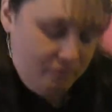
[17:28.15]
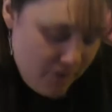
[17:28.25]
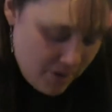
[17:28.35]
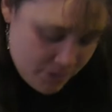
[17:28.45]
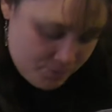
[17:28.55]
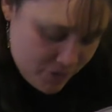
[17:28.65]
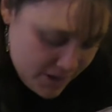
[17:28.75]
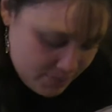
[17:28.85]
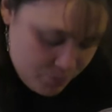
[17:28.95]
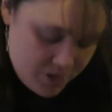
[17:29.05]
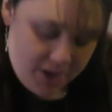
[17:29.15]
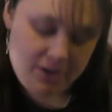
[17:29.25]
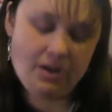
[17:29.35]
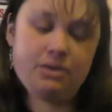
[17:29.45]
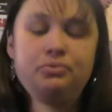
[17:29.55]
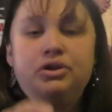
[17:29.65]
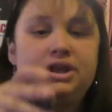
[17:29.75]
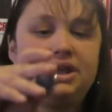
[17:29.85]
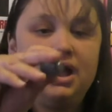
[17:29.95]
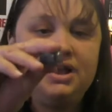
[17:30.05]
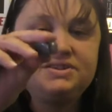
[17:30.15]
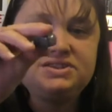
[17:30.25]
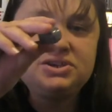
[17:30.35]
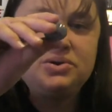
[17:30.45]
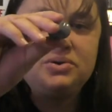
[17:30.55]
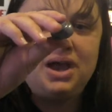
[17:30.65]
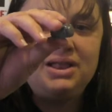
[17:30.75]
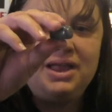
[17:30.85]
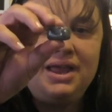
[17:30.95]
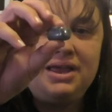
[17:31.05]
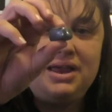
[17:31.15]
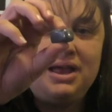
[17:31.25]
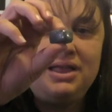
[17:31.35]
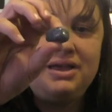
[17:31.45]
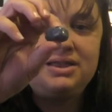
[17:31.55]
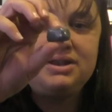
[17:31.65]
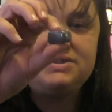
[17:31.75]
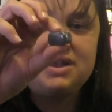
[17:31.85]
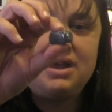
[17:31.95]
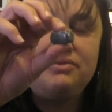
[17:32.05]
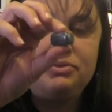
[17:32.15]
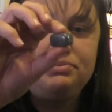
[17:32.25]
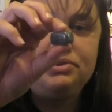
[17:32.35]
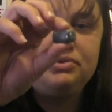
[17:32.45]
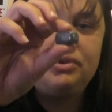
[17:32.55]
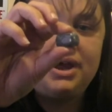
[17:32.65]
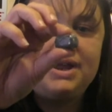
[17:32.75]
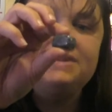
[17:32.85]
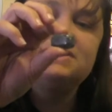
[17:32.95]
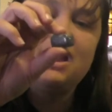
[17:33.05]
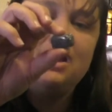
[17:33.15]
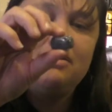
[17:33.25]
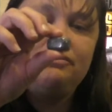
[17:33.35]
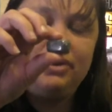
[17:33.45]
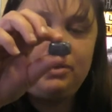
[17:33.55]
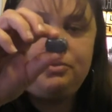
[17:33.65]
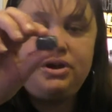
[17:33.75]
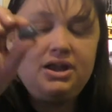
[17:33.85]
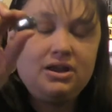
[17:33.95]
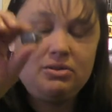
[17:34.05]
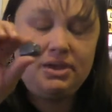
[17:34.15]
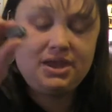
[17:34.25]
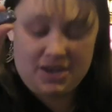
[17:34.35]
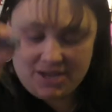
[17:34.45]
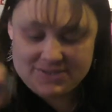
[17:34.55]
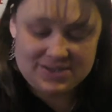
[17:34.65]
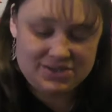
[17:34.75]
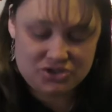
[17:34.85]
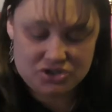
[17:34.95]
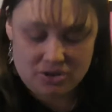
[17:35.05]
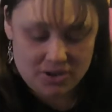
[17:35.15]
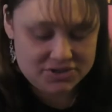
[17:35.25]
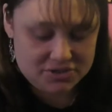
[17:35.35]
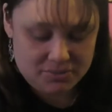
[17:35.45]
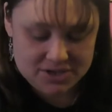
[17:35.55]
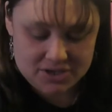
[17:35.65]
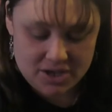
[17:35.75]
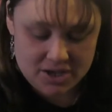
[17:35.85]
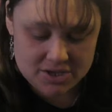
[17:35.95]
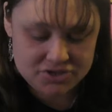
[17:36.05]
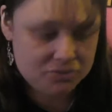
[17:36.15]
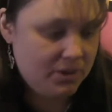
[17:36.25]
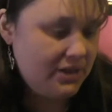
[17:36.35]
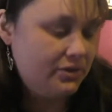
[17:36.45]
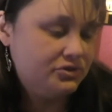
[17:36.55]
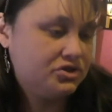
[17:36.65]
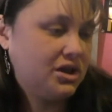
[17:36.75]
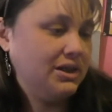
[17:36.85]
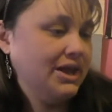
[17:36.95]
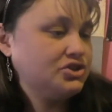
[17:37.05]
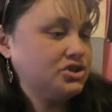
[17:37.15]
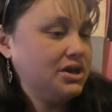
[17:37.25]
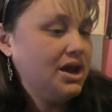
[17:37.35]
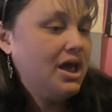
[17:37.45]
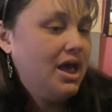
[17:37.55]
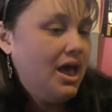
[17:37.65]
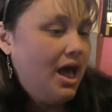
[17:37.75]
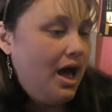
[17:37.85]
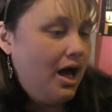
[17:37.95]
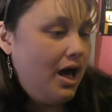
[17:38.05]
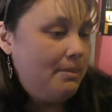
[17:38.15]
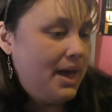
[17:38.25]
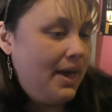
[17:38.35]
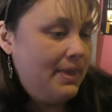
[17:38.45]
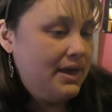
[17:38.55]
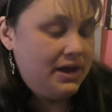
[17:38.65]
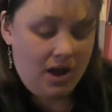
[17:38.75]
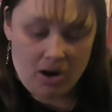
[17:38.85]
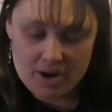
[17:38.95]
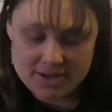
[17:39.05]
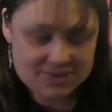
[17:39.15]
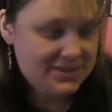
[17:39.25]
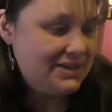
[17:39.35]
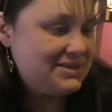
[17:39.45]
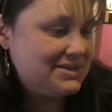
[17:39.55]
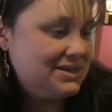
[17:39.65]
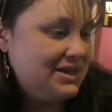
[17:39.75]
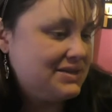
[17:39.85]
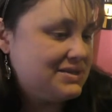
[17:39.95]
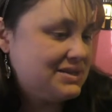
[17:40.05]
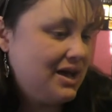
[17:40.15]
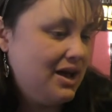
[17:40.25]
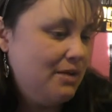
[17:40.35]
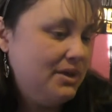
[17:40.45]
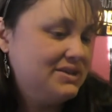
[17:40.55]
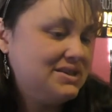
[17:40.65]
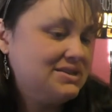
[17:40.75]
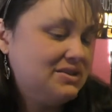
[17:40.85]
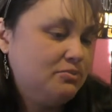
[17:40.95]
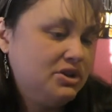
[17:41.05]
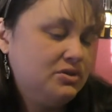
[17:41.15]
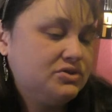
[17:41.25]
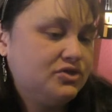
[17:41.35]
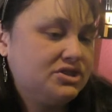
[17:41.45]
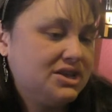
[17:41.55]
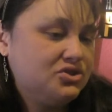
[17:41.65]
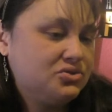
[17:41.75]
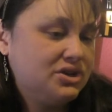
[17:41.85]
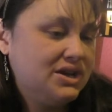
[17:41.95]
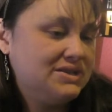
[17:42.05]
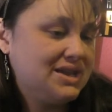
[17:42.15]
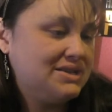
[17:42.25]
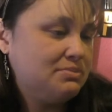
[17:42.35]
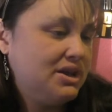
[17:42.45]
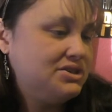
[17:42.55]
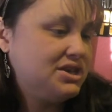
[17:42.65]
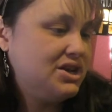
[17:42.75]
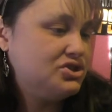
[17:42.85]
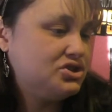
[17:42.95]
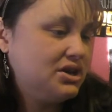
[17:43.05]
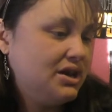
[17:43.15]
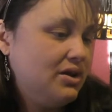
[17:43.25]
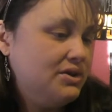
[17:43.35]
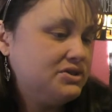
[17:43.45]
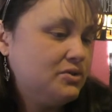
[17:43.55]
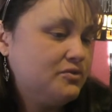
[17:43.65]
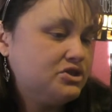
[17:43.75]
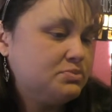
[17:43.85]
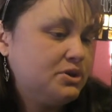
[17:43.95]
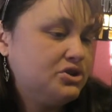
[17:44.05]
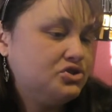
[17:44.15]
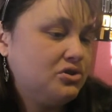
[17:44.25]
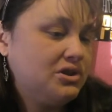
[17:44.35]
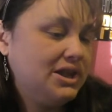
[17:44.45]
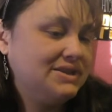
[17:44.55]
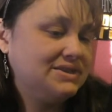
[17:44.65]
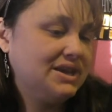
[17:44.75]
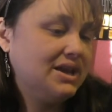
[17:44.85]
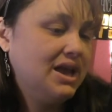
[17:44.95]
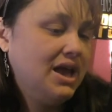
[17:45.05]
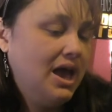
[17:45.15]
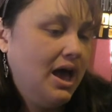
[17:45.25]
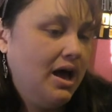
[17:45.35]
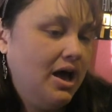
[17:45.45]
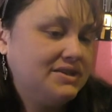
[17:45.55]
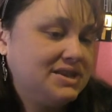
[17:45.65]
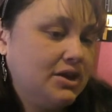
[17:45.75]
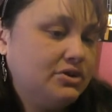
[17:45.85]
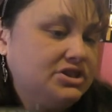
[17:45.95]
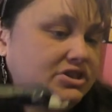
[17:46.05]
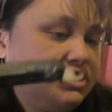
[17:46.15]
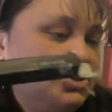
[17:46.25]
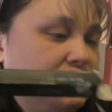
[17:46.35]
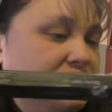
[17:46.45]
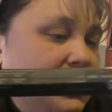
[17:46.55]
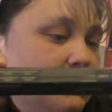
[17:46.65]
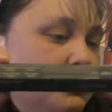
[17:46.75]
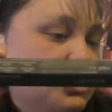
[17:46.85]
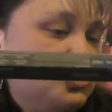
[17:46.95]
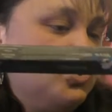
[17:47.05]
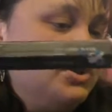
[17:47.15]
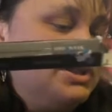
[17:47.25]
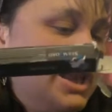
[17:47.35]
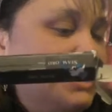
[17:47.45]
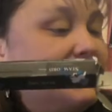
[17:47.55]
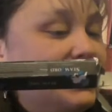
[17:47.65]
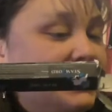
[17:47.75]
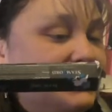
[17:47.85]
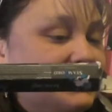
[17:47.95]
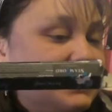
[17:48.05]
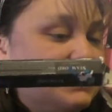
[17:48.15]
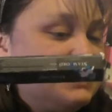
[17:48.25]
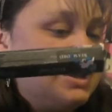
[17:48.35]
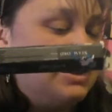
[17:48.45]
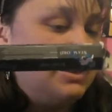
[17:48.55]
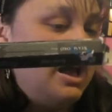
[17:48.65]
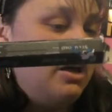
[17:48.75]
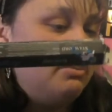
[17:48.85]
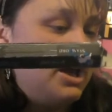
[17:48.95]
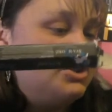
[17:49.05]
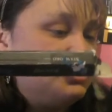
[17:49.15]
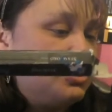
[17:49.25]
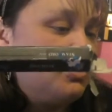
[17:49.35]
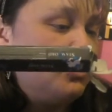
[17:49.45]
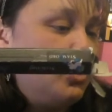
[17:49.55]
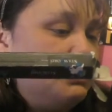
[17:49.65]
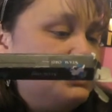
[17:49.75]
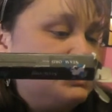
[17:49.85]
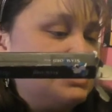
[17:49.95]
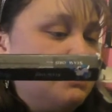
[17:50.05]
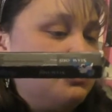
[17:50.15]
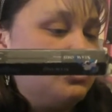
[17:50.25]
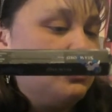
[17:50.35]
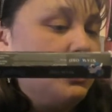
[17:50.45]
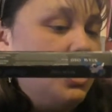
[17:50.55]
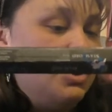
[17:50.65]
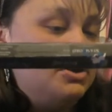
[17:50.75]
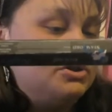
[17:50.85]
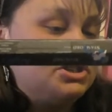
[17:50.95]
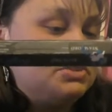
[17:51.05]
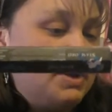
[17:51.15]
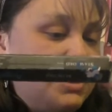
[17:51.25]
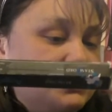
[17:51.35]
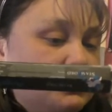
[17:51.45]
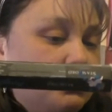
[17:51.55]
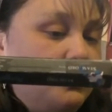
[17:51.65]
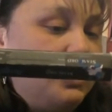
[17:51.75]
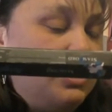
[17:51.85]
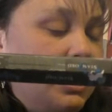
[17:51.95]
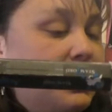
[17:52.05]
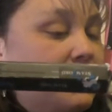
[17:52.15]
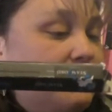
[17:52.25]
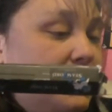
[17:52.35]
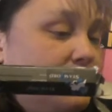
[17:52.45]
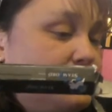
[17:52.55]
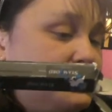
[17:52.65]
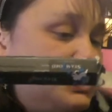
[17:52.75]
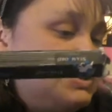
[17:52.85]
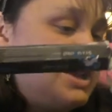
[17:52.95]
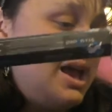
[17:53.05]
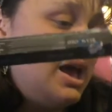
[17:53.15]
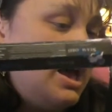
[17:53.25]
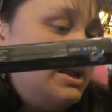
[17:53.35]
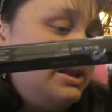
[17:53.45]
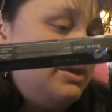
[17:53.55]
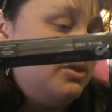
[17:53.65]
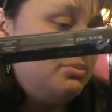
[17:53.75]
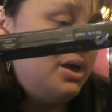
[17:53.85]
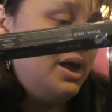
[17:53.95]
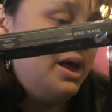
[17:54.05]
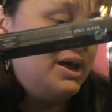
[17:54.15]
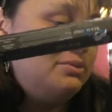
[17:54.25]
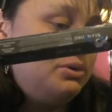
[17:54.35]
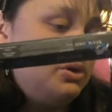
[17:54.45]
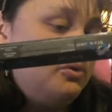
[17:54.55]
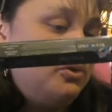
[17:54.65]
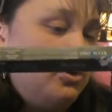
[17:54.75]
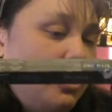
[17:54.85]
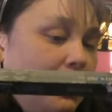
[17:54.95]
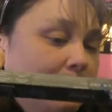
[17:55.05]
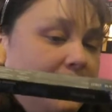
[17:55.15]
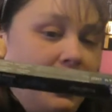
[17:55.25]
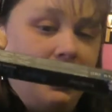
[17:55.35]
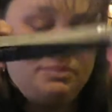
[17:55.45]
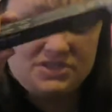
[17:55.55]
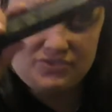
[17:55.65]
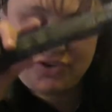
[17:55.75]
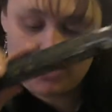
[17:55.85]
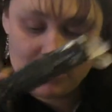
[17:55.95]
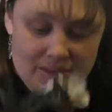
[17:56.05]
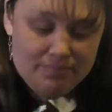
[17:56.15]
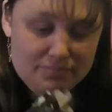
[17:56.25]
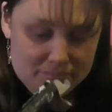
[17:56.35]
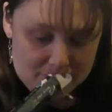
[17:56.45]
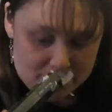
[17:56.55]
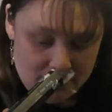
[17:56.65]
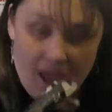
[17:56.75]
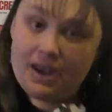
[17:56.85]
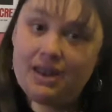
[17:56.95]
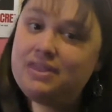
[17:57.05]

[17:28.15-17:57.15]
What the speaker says: Very pretty stone. I like it. I like that it's kind of the blue grays. Very pretty. It'll make a nice addition onto my little collection. And then our incense sticks. Incense have been used for centuries as meditation and also for spiritual cleansing, sacred traditions, and rituals. Light the incense and allow magic aroma to seep through your space, removing negative energies and leaving behind beautiful, calming atmosphere. And